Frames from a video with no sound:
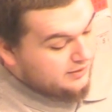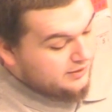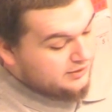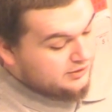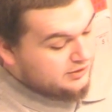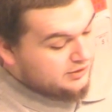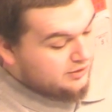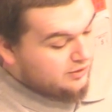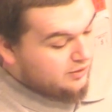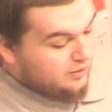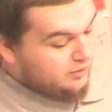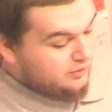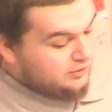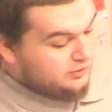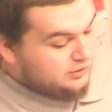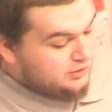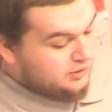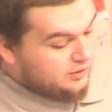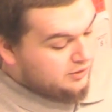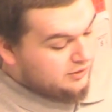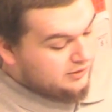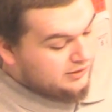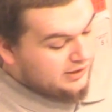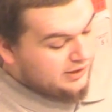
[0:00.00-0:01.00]
There's an old
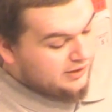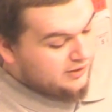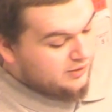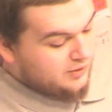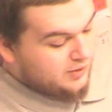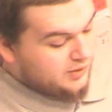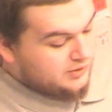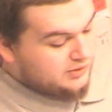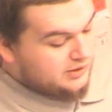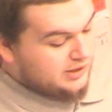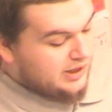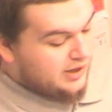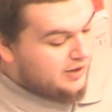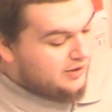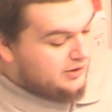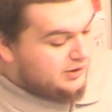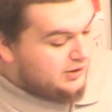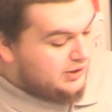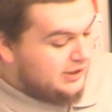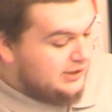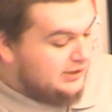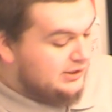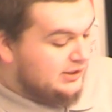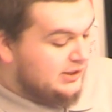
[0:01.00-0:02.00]
joke that goes, how
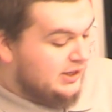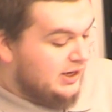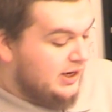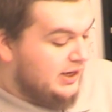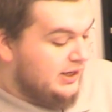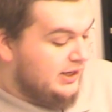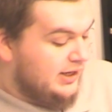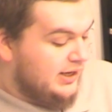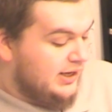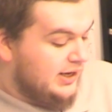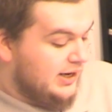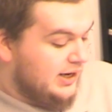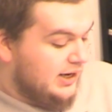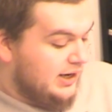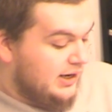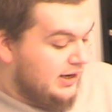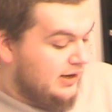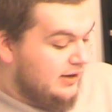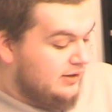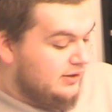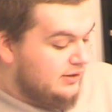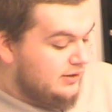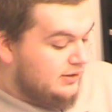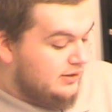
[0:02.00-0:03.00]
do you get to Carnegie
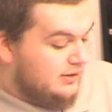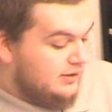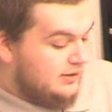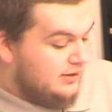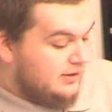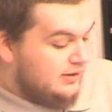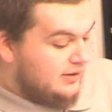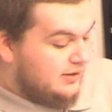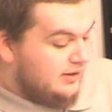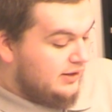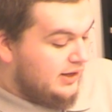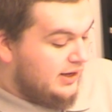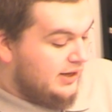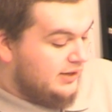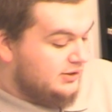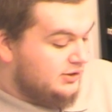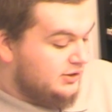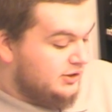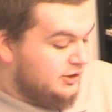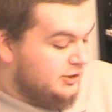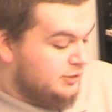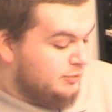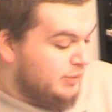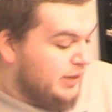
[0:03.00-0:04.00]
Hall? The
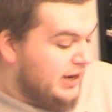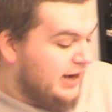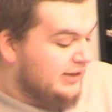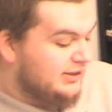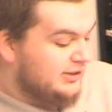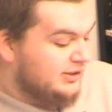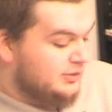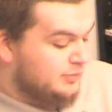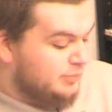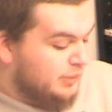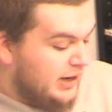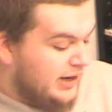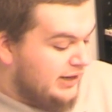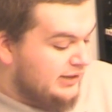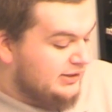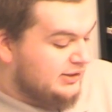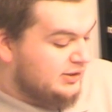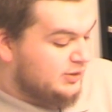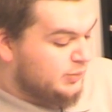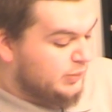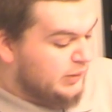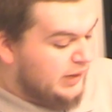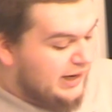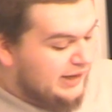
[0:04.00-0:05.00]
answer is practice,
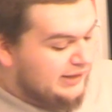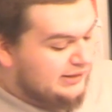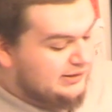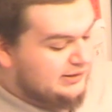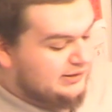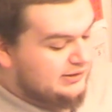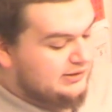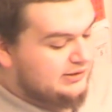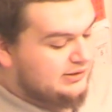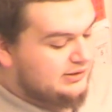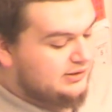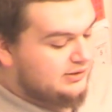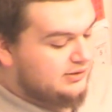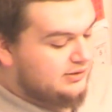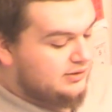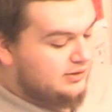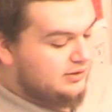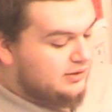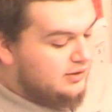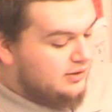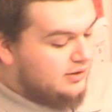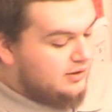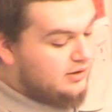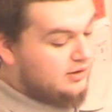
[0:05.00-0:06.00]
practice, practice.
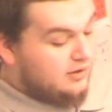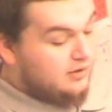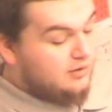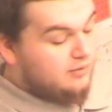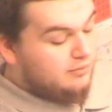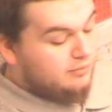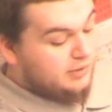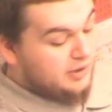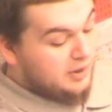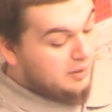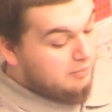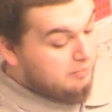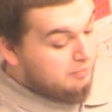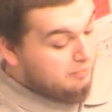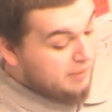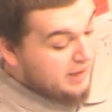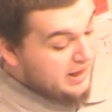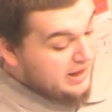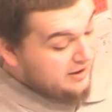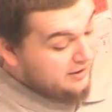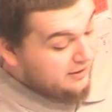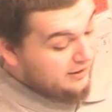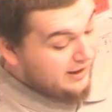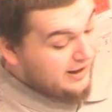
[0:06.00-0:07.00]
But a
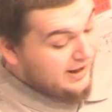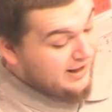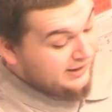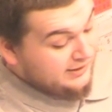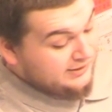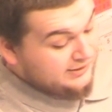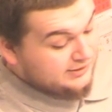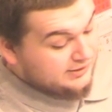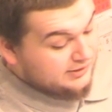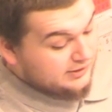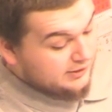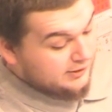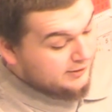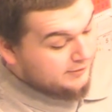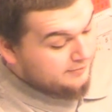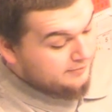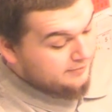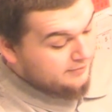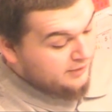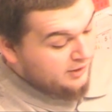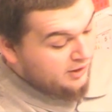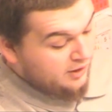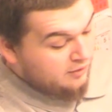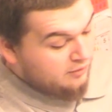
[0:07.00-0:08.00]
better answer
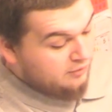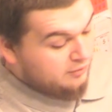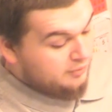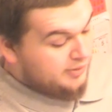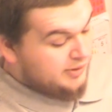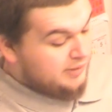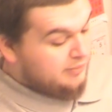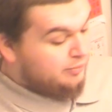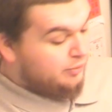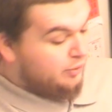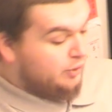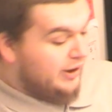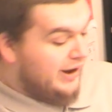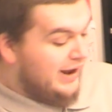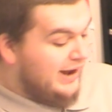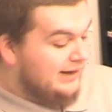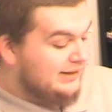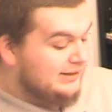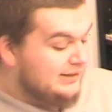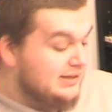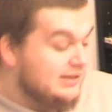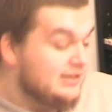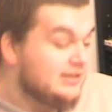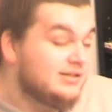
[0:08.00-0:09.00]
would be
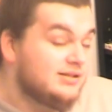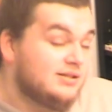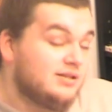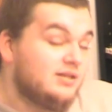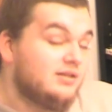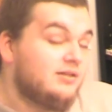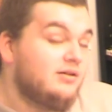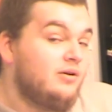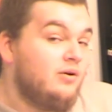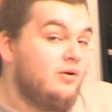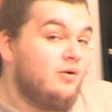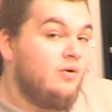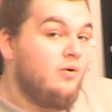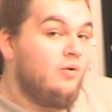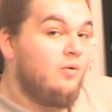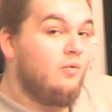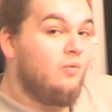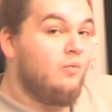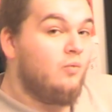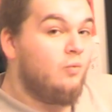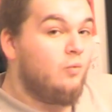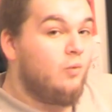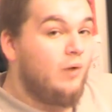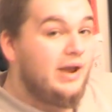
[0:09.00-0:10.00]
practice,
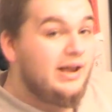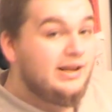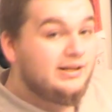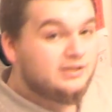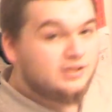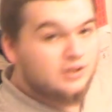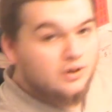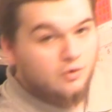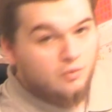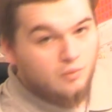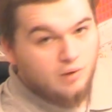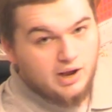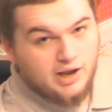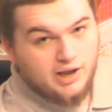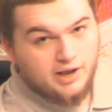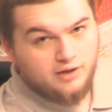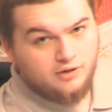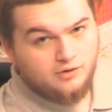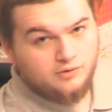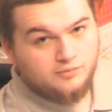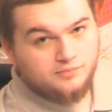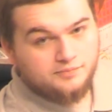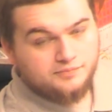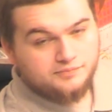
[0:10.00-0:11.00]
wait a
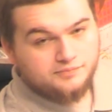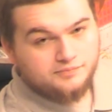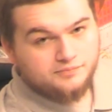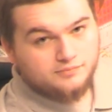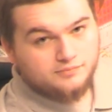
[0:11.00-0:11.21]
while,